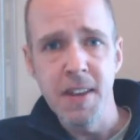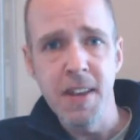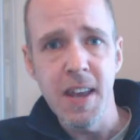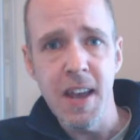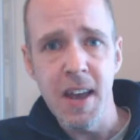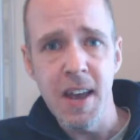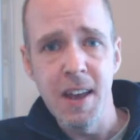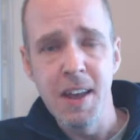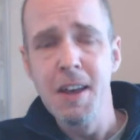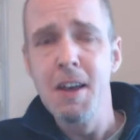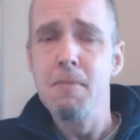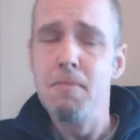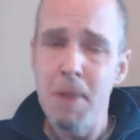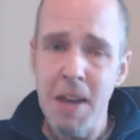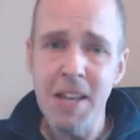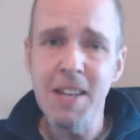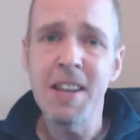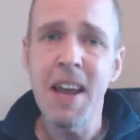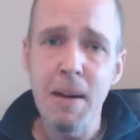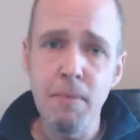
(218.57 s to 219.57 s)
yeah,
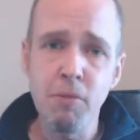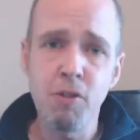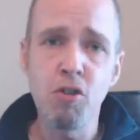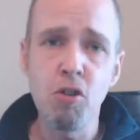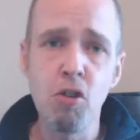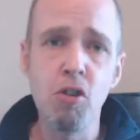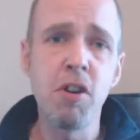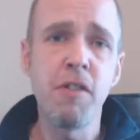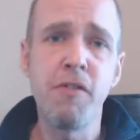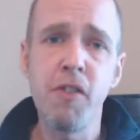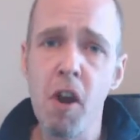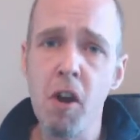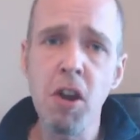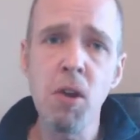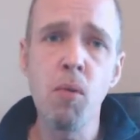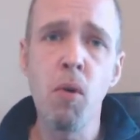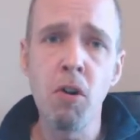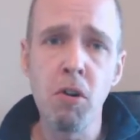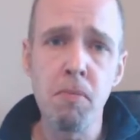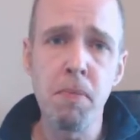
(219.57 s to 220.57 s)
make damn sure if you
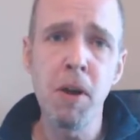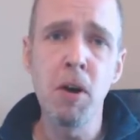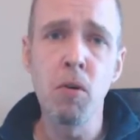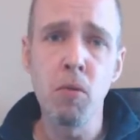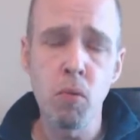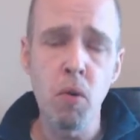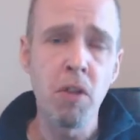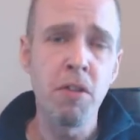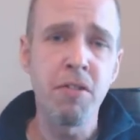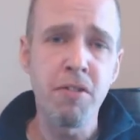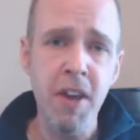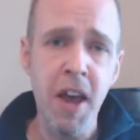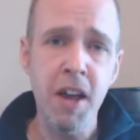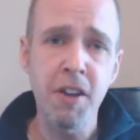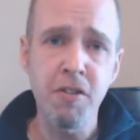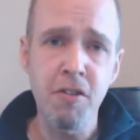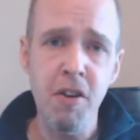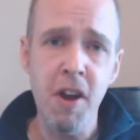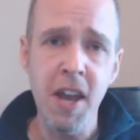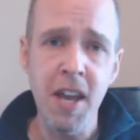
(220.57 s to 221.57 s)
only want to build one set
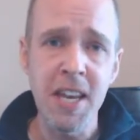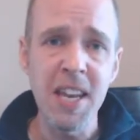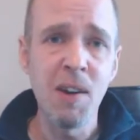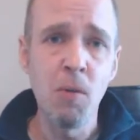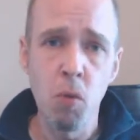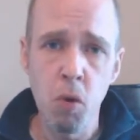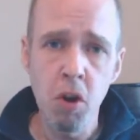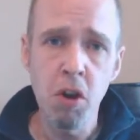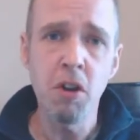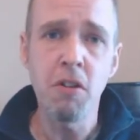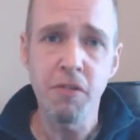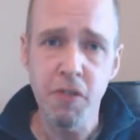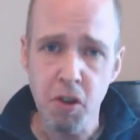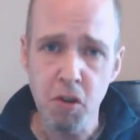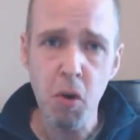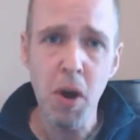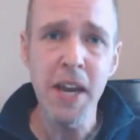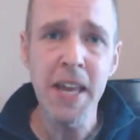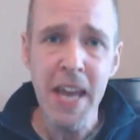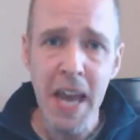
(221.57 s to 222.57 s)
of terrain, it works for
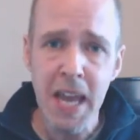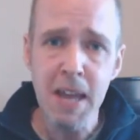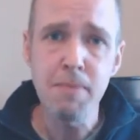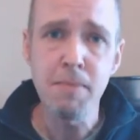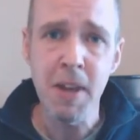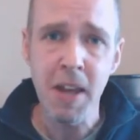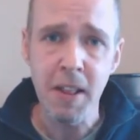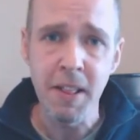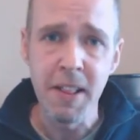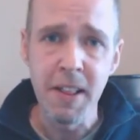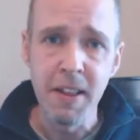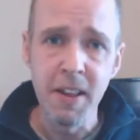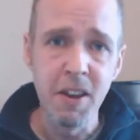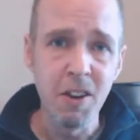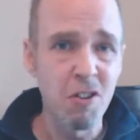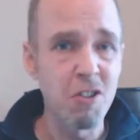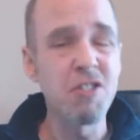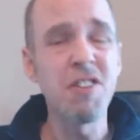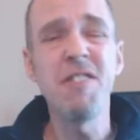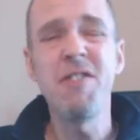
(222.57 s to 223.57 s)
28 mil.
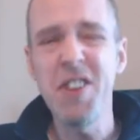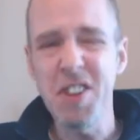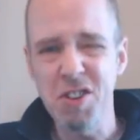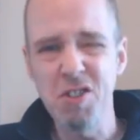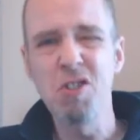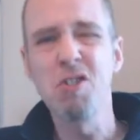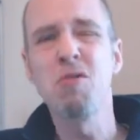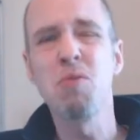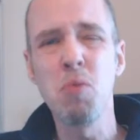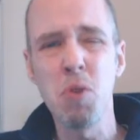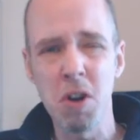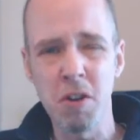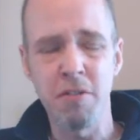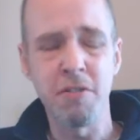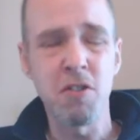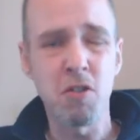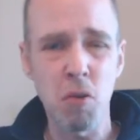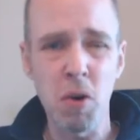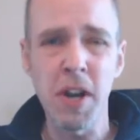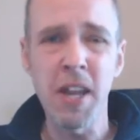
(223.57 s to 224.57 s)
Because if it does work
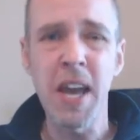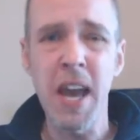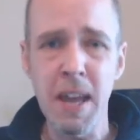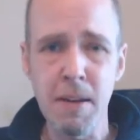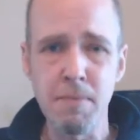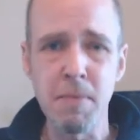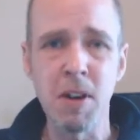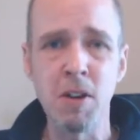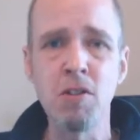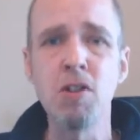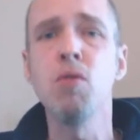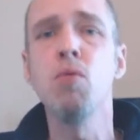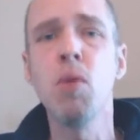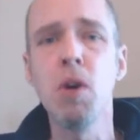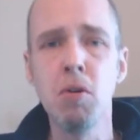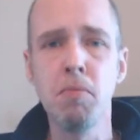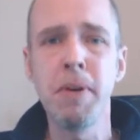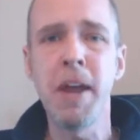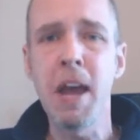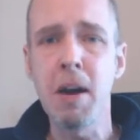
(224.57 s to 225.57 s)
for 28 mil, you
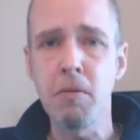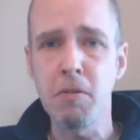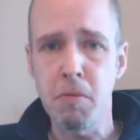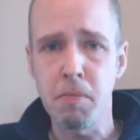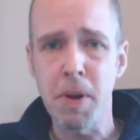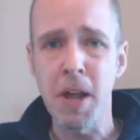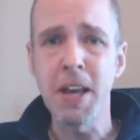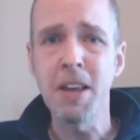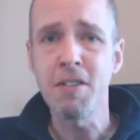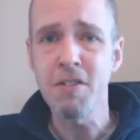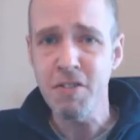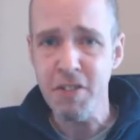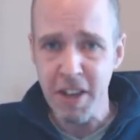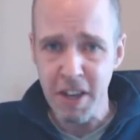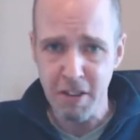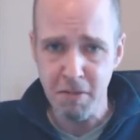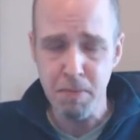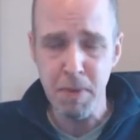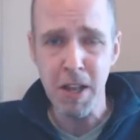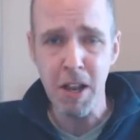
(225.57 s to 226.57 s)
will be able to place
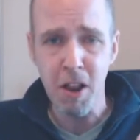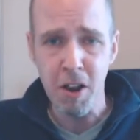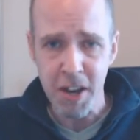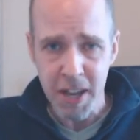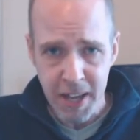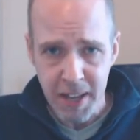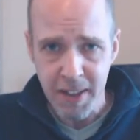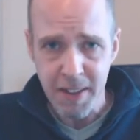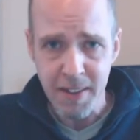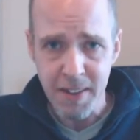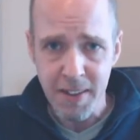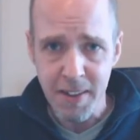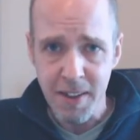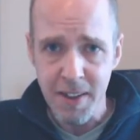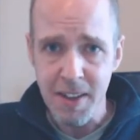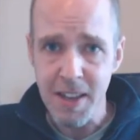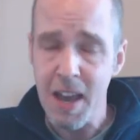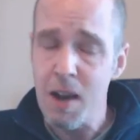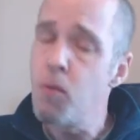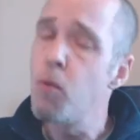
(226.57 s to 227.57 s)
6 mil on it.
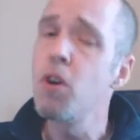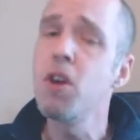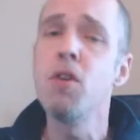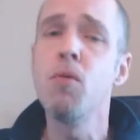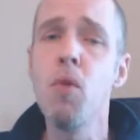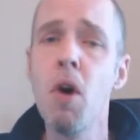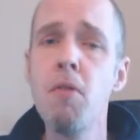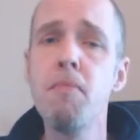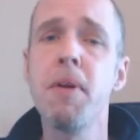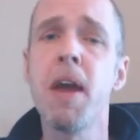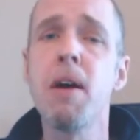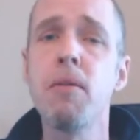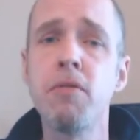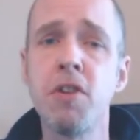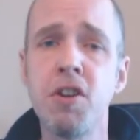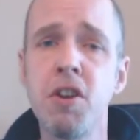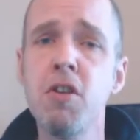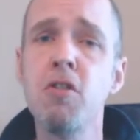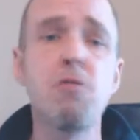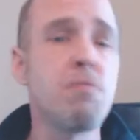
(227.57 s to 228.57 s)
Yeah, what you won't be able
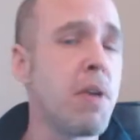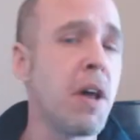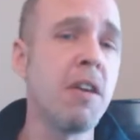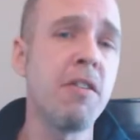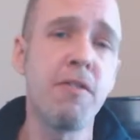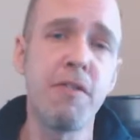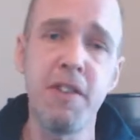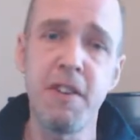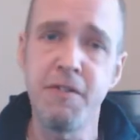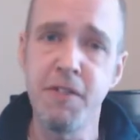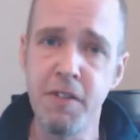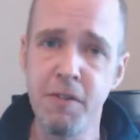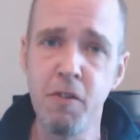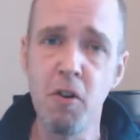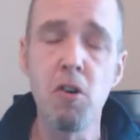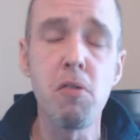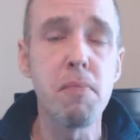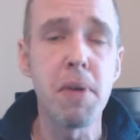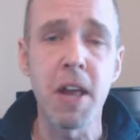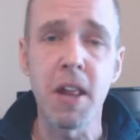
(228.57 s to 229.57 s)
to do is place
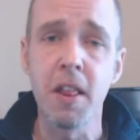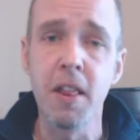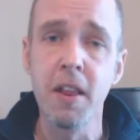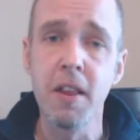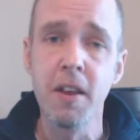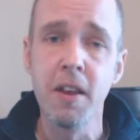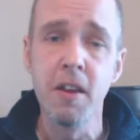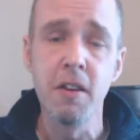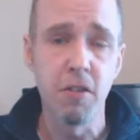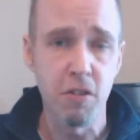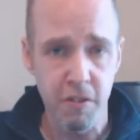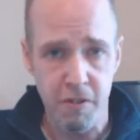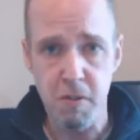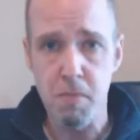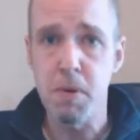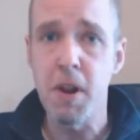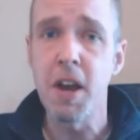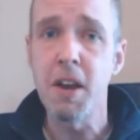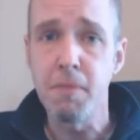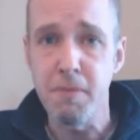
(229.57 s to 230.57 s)
54 mil so if
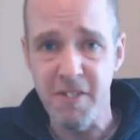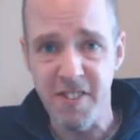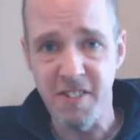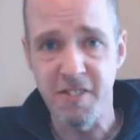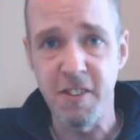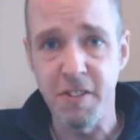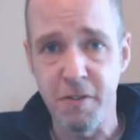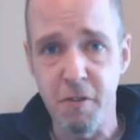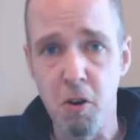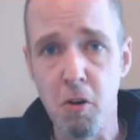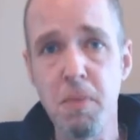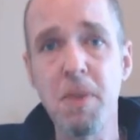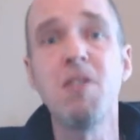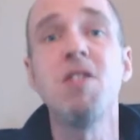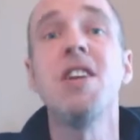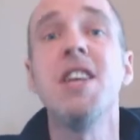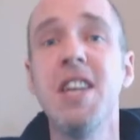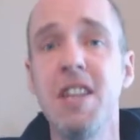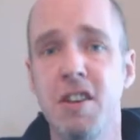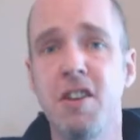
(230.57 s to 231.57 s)
you play 54
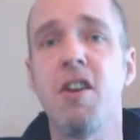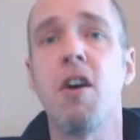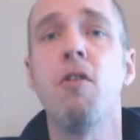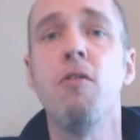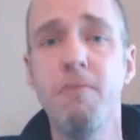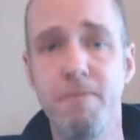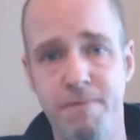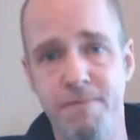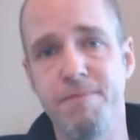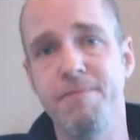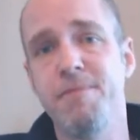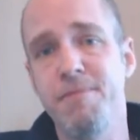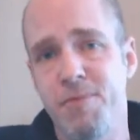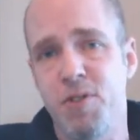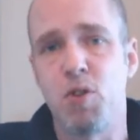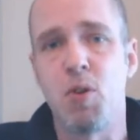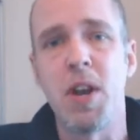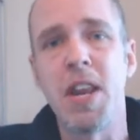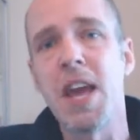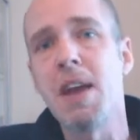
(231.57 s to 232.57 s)
mil, you need to go
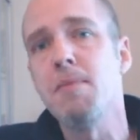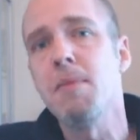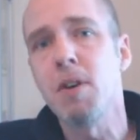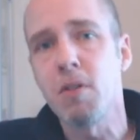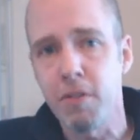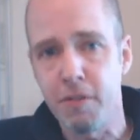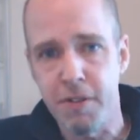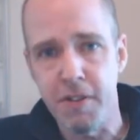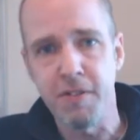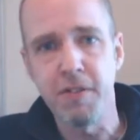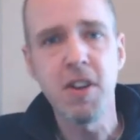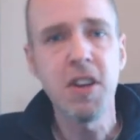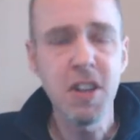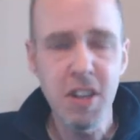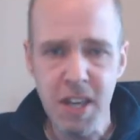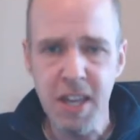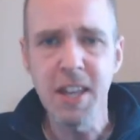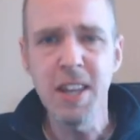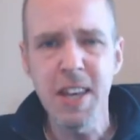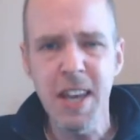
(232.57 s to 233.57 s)
28 mil to 50.
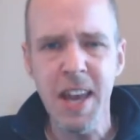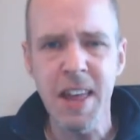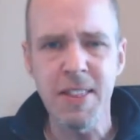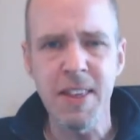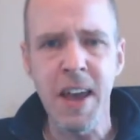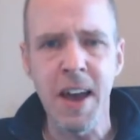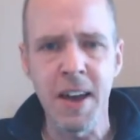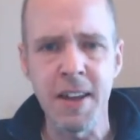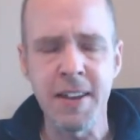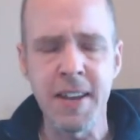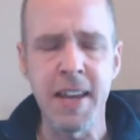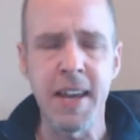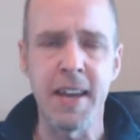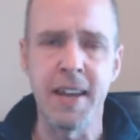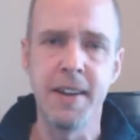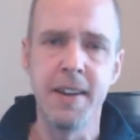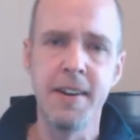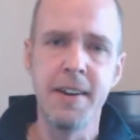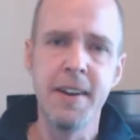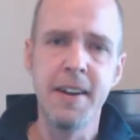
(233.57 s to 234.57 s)
You, you get the idea.